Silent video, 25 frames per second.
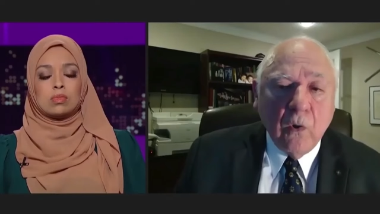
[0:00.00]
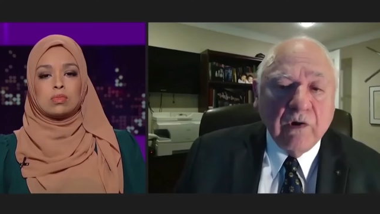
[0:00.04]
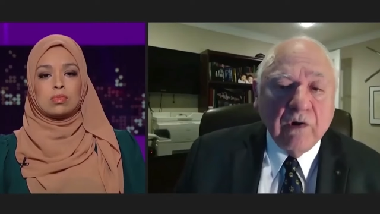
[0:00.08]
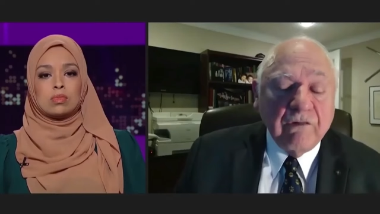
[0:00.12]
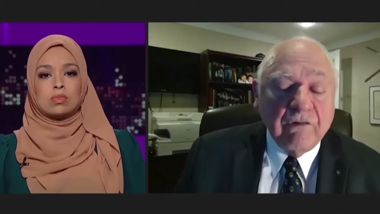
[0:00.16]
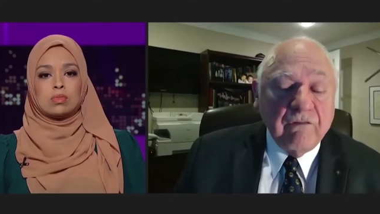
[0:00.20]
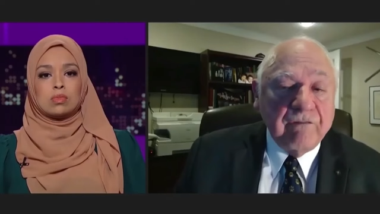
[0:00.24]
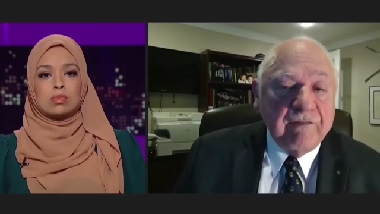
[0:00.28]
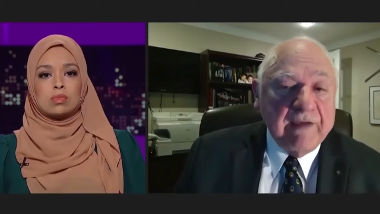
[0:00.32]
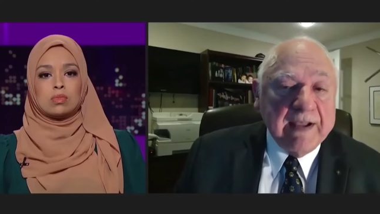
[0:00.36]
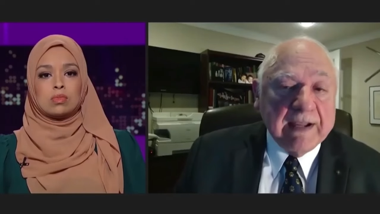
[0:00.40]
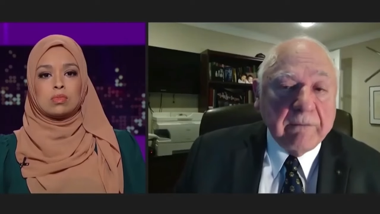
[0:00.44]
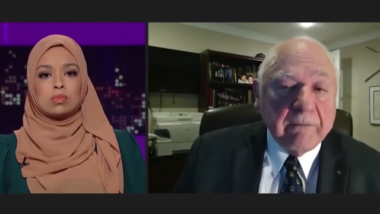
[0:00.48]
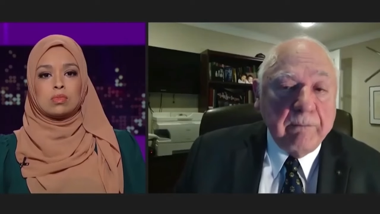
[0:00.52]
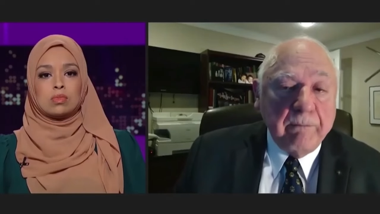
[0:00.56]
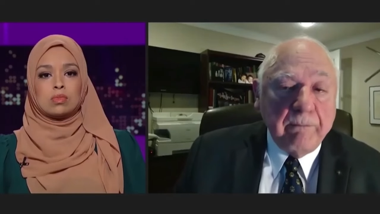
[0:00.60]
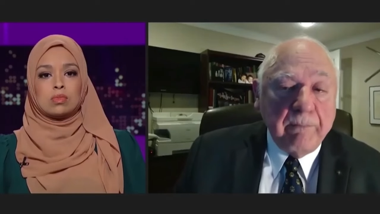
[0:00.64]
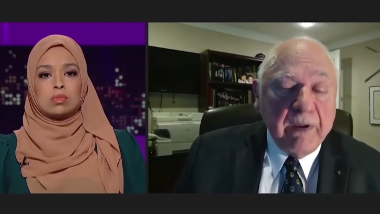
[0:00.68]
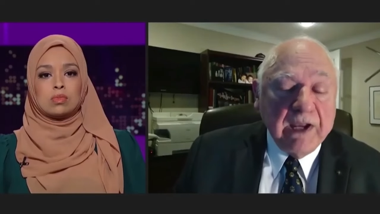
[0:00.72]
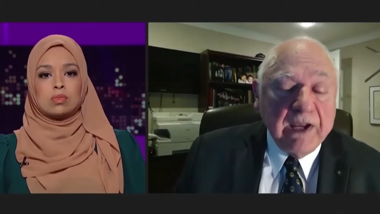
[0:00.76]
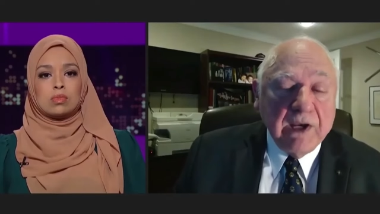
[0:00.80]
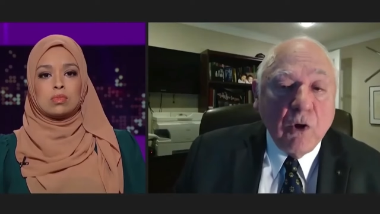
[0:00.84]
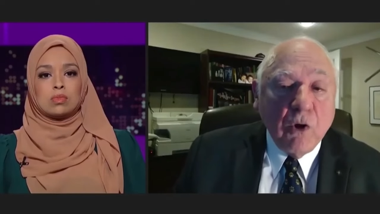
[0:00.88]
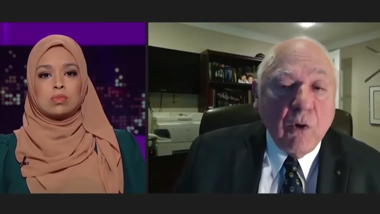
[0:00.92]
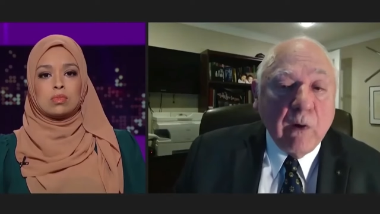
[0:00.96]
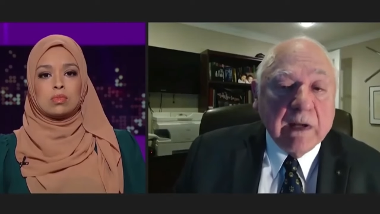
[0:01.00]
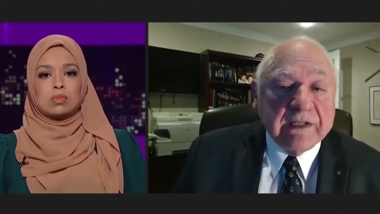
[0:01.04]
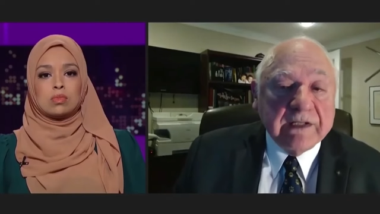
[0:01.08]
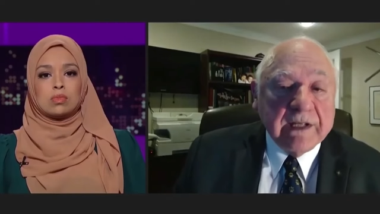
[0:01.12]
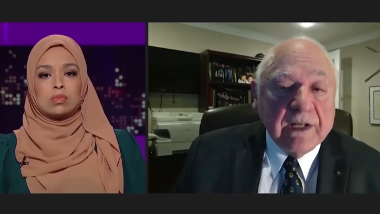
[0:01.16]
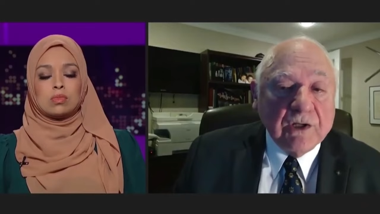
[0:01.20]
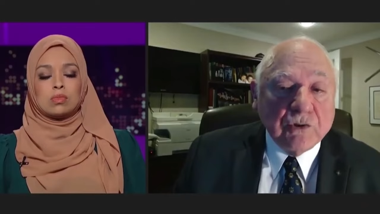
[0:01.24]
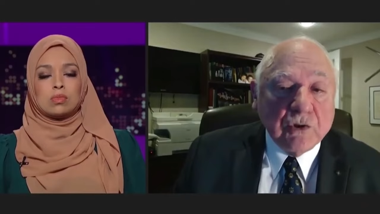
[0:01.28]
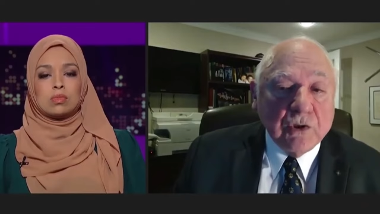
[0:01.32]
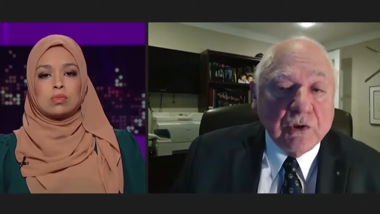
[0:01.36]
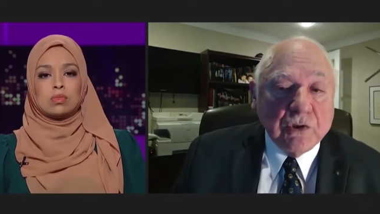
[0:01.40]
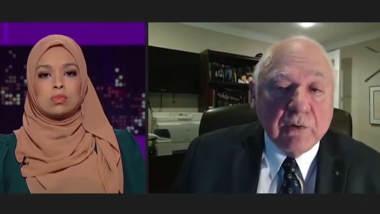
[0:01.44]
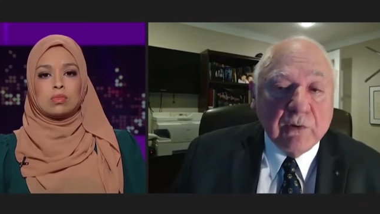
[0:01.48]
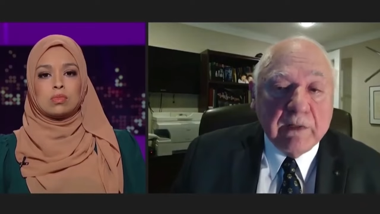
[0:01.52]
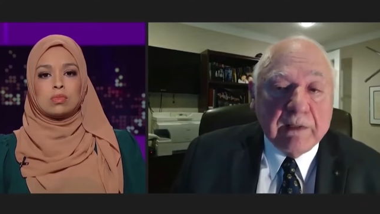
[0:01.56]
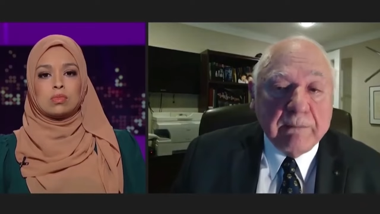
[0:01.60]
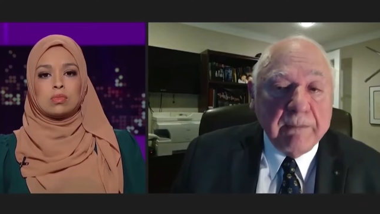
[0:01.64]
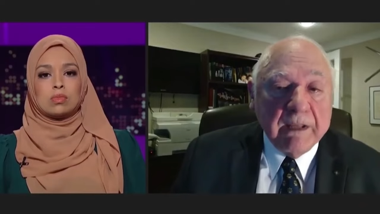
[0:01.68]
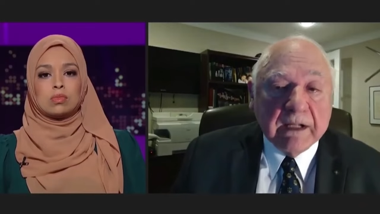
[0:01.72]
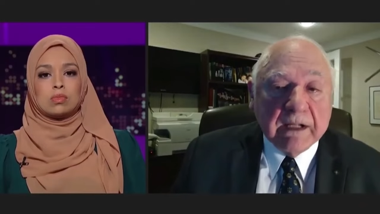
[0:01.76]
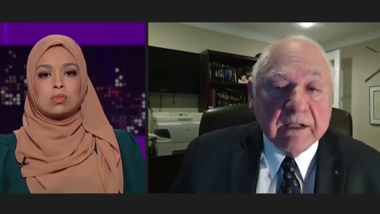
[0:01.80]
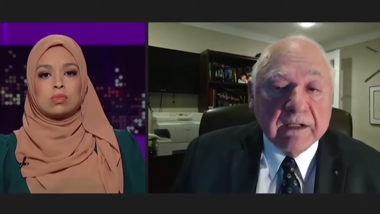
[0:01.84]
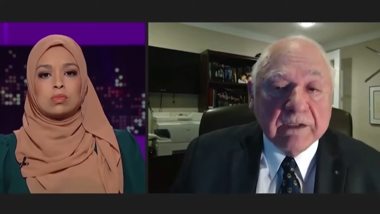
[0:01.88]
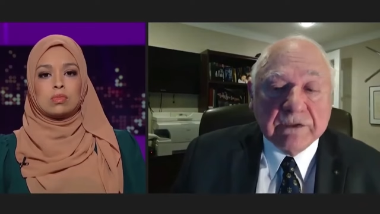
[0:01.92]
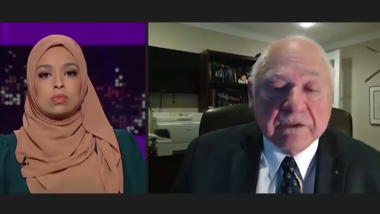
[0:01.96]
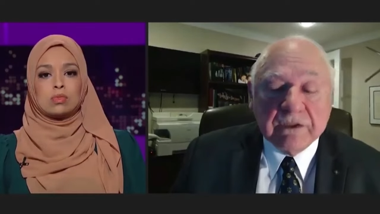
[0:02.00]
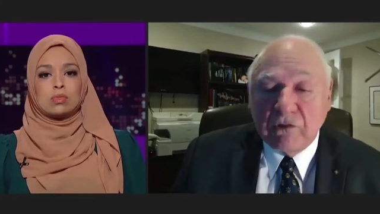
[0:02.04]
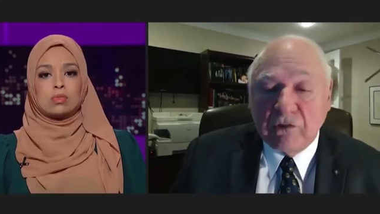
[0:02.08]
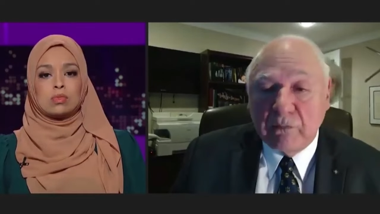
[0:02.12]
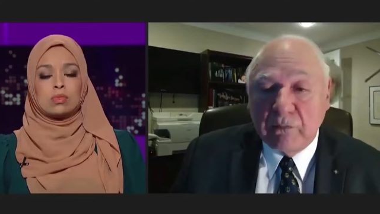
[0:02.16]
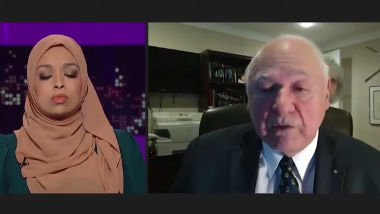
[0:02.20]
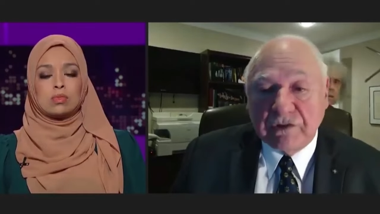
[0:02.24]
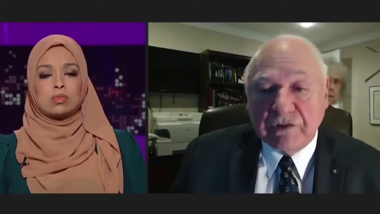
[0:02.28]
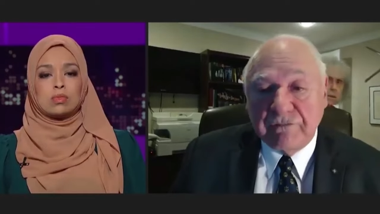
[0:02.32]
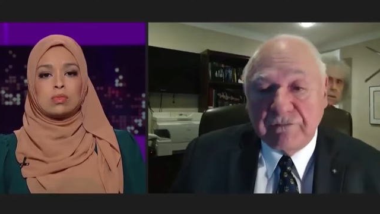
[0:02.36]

Speaker 1: Or in fact, pay no attention to it because it